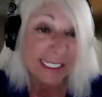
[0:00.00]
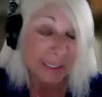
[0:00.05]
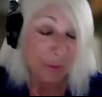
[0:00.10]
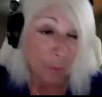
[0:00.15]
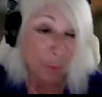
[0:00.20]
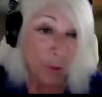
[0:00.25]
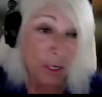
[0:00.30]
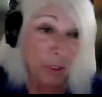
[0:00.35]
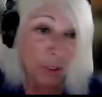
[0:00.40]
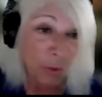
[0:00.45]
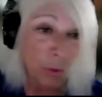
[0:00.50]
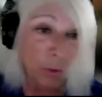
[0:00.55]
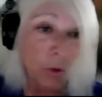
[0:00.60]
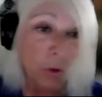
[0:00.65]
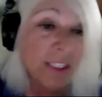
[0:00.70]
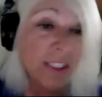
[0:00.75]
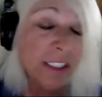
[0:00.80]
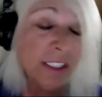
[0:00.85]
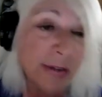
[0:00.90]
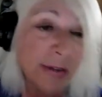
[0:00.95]
what you
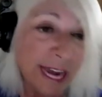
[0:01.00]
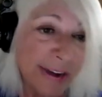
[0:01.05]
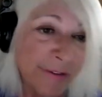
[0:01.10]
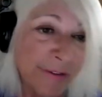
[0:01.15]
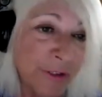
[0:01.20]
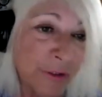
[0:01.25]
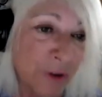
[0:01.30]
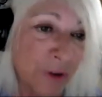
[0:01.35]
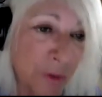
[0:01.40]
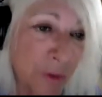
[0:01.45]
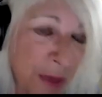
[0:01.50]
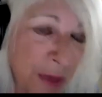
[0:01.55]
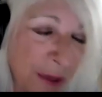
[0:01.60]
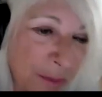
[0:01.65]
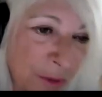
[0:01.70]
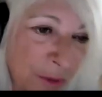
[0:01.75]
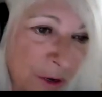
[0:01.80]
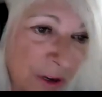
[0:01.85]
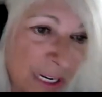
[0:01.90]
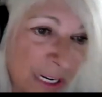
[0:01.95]
also have to
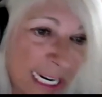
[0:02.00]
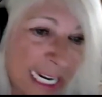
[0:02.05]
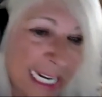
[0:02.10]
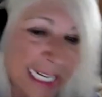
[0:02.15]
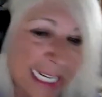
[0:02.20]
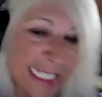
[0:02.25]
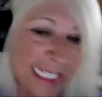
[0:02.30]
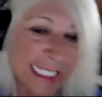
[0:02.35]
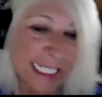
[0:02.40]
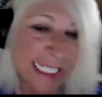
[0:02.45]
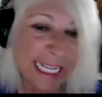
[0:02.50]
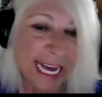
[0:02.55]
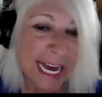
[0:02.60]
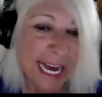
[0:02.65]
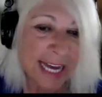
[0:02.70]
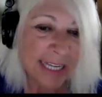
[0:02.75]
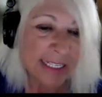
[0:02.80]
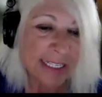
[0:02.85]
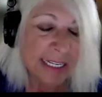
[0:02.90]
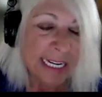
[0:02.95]
remember is
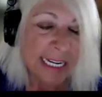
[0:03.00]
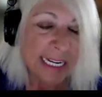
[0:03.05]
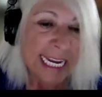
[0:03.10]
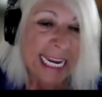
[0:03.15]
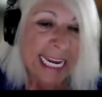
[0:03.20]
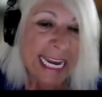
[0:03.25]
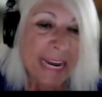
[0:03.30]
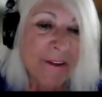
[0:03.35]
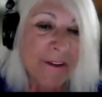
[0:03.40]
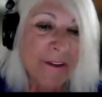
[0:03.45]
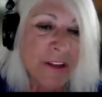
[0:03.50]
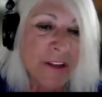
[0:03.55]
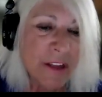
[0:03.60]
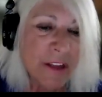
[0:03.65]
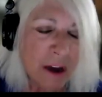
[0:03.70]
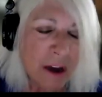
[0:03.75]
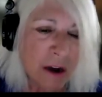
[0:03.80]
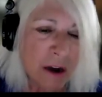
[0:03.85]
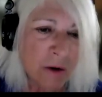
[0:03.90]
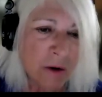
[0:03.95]
that even
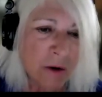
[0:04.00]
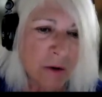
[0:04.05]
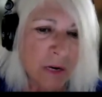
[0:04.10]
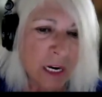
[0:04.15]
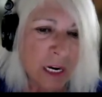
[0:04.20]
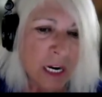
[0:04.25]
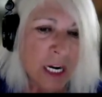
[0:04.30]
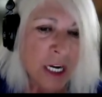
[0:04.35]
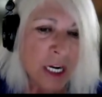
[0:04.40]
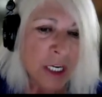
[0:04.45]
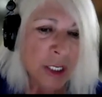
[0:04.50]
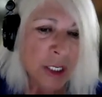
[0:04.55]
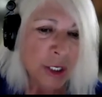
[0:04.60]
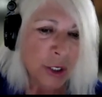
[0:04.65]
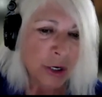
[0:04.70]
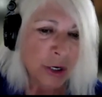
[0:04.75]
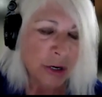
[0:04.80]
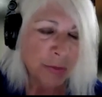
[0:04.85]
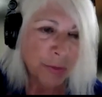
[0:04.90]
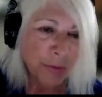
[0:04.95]
though
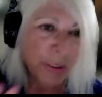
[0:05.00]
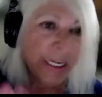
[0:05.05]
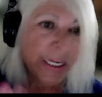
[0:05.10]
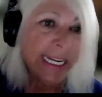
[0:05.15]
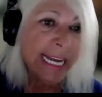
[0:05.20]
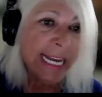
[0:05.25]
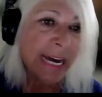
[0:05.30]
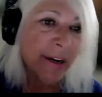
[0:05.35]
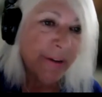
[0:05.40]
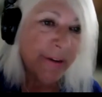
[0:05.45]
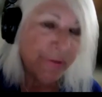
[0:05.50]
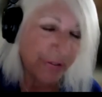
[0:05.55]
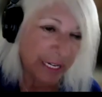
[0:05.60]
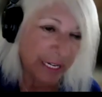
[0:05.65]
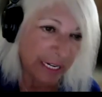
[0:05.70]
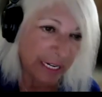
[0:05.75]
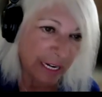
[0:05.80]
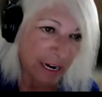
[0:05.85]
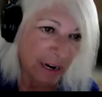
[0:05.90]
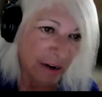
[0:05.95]
you're putting out a
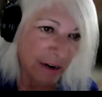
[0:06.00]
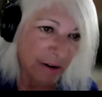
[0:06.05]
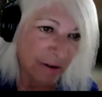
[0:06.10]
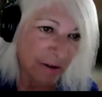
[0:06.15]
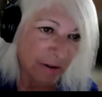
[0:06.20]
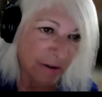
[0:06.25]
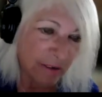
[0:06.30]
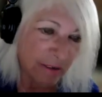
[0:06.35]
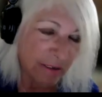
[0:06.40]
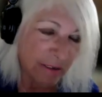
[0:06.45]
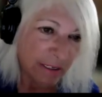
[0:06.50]
video